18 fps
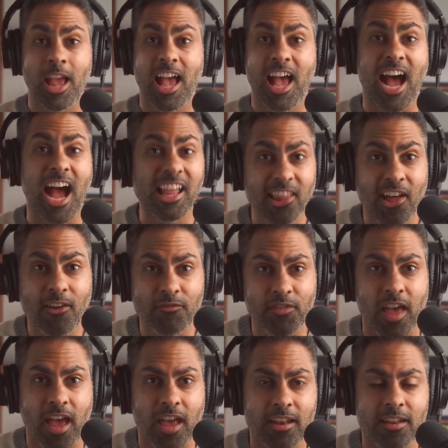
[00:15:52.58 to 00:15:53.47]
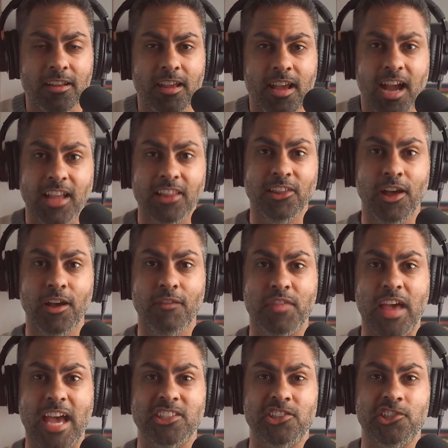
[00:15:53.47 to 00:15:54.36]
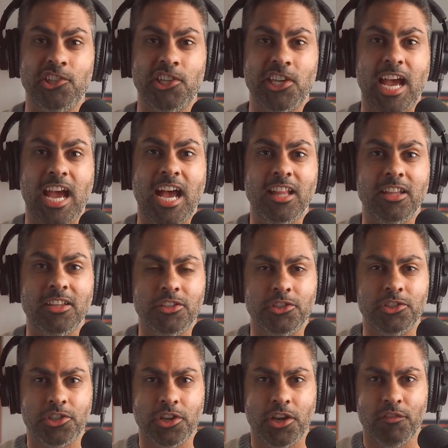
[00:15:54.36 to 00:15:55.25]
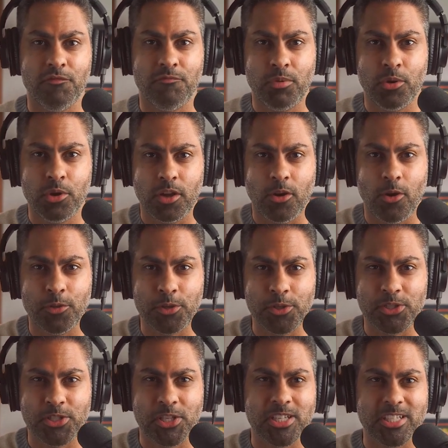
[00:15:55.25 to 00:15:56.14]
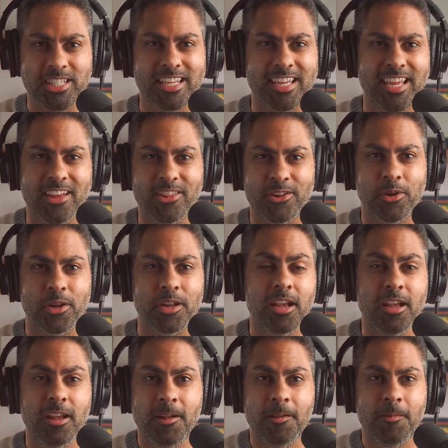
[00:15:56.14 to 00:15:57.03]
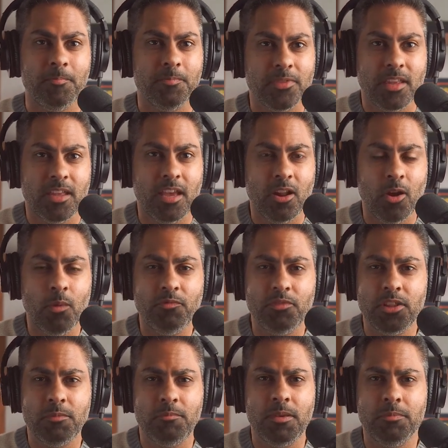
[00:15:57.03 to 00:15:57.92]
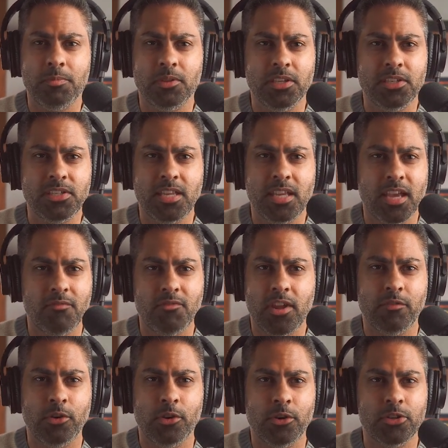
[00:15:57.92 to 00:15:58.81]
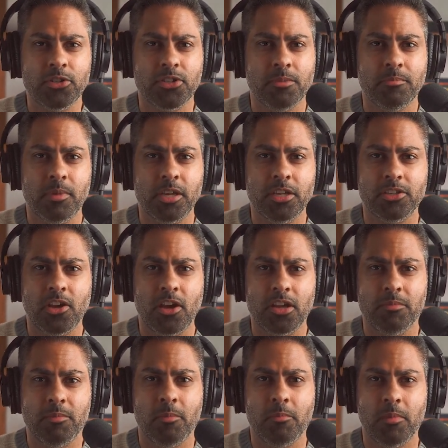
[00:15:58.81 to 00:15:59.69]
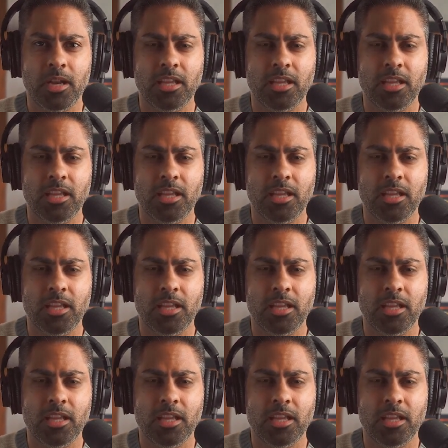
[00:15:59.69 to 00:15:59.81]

I love that. I love that challenge of putting all these things together. And, and hopefully the people listening have never heard somebody talking about money